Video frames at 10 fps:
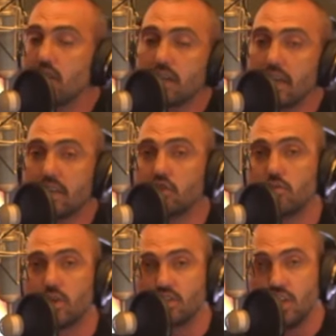not gaining
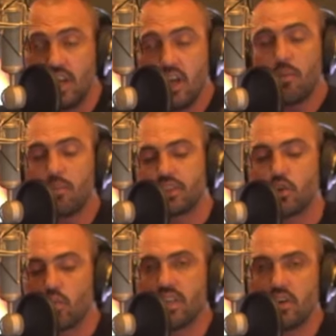too much, but
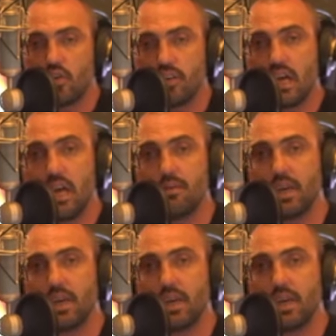they're winning all the time.